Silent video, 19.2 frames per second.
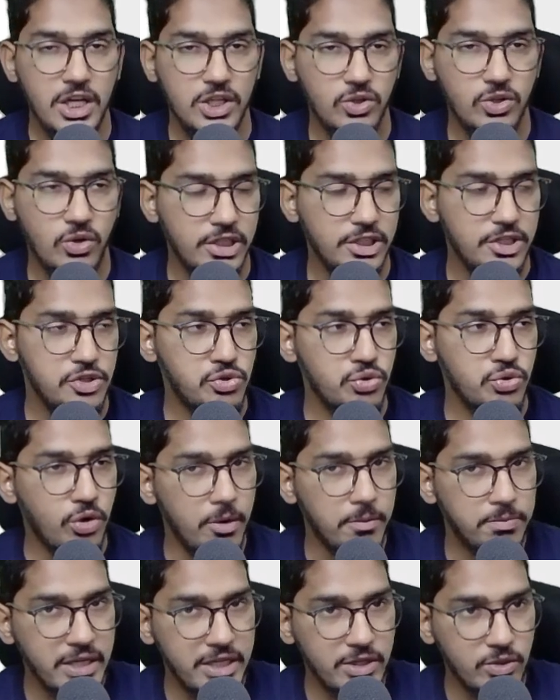The auditor should
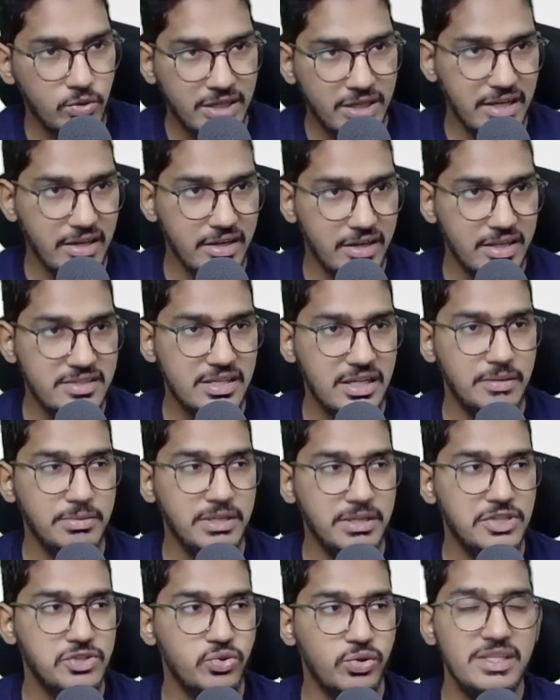obtain only
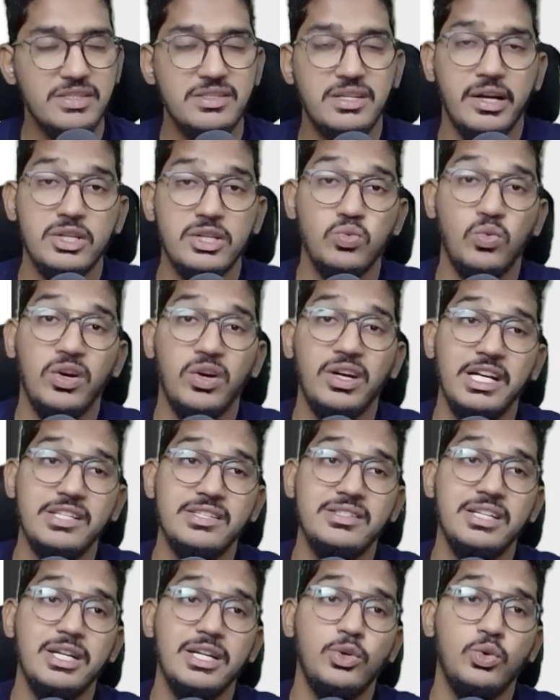reasonable assurance. That is what
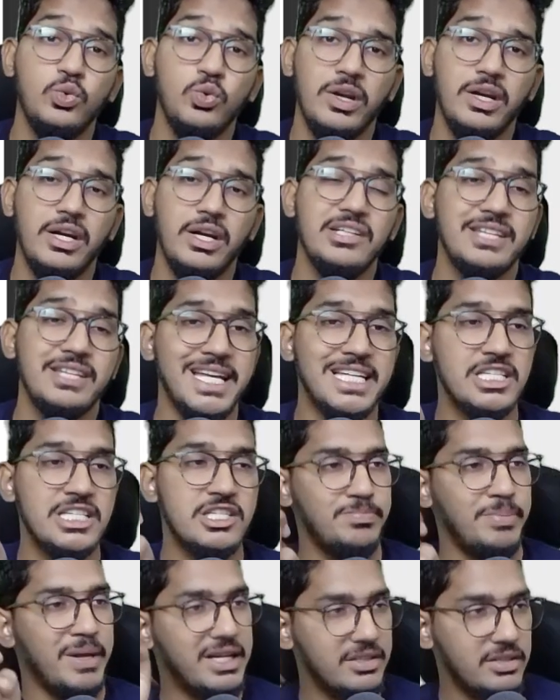SA 200 is
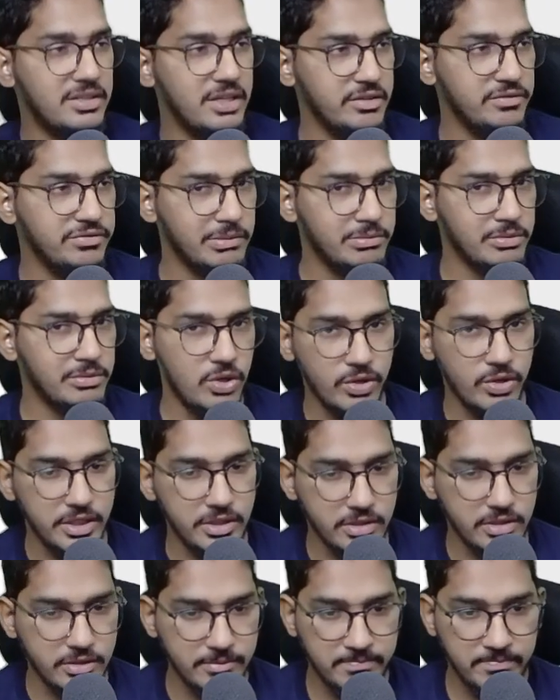expecting from the
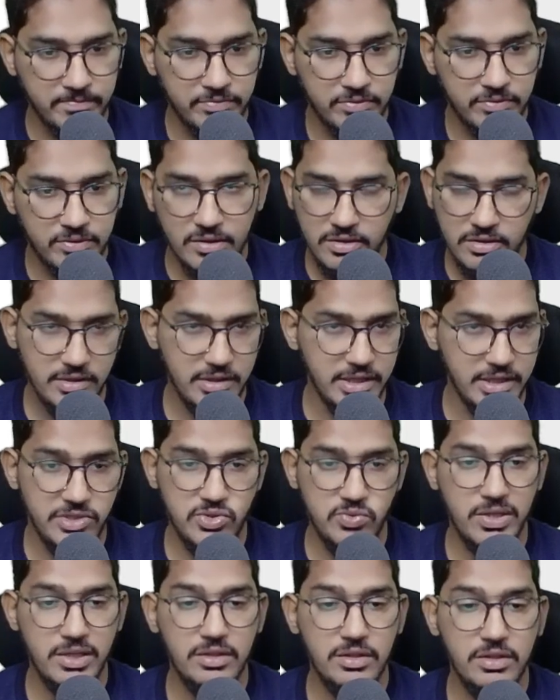auditor.
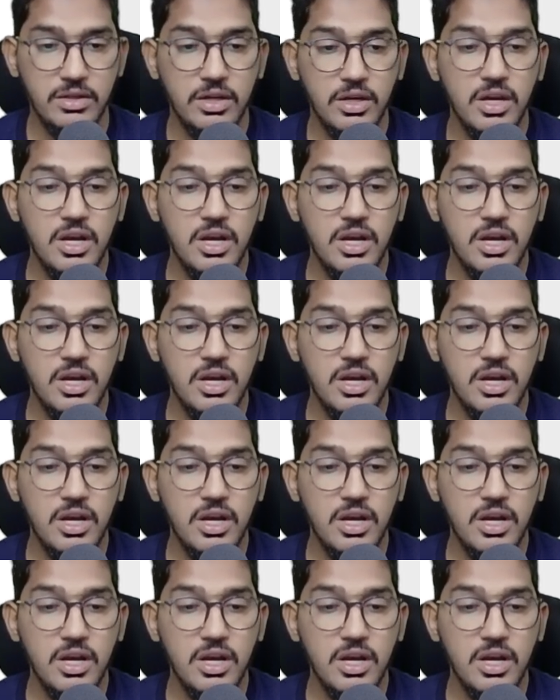Next one.